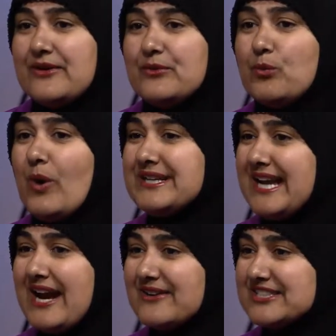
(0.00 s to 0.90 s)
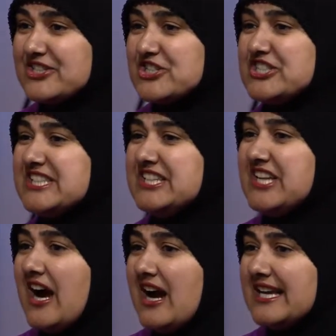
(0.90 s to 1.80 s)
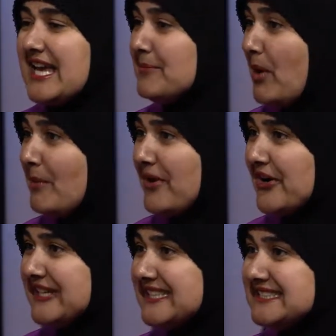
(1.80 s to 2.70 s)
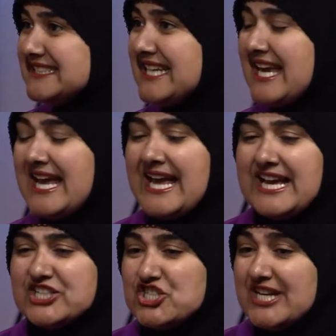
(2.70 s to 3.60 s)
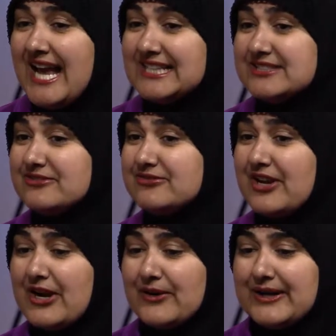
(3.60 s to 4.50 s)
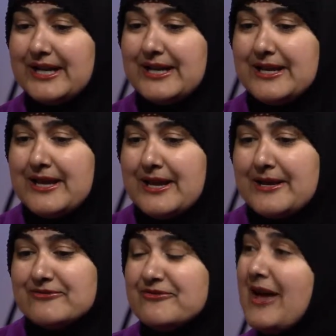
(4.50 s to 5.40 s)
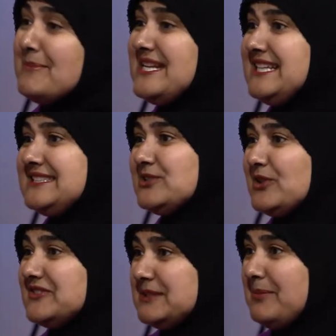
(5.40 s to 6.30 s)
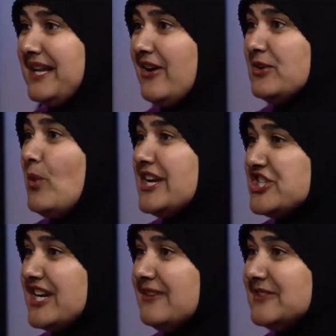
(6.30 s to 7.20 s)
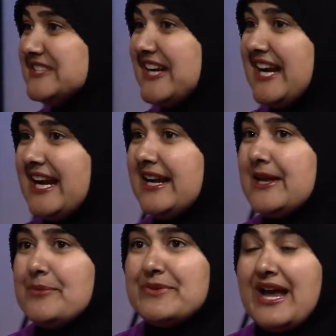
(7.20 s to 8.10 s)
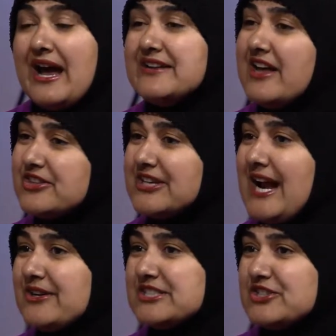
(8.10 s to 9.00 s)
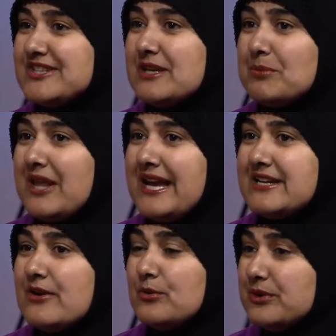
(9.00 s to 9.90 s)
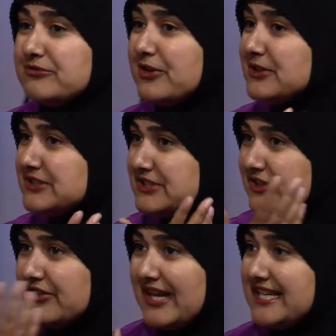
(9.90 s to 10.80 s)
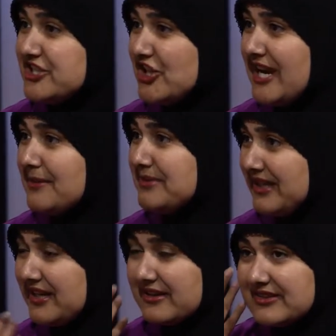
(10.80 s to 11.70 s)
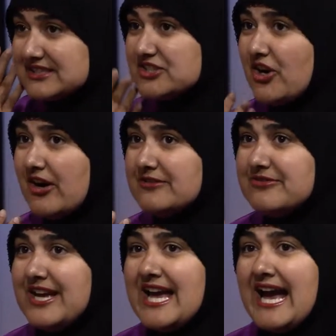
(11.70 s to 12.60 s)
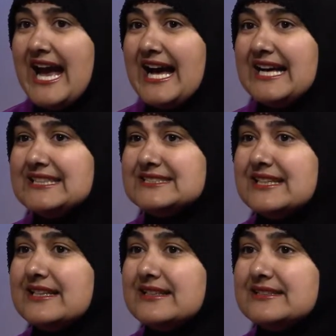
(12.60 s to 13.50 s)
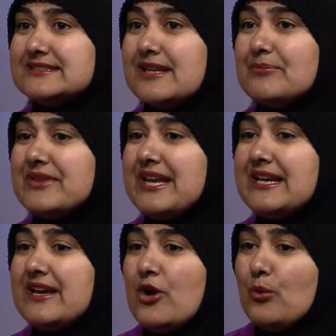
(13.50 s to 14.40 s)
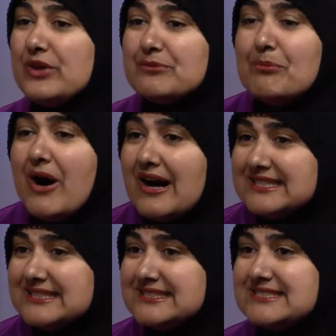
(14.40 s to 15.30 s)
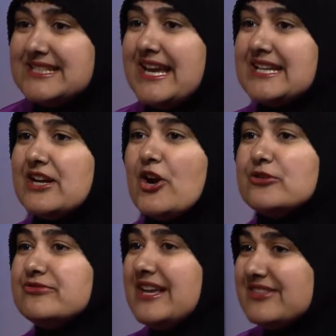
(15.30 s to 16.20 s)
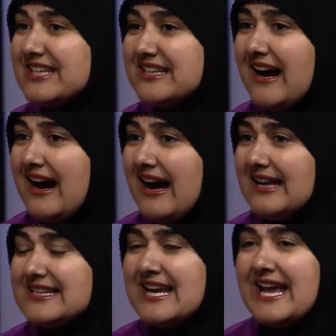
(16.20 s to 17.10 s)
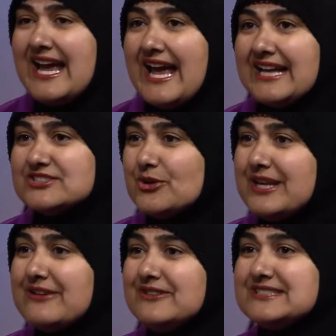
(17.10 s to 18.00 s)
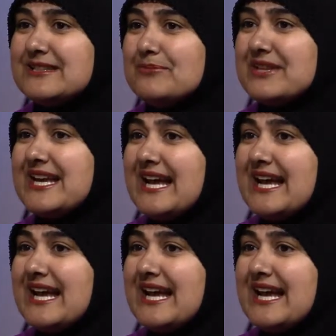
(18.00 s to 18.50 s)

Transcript: one character, she's a young hip hop artist. She has a very feminist sort of spin on why she covers her hair. Another character in the play refers to the hijab, the the scarf, as something with modesty and her faith in God. And so even something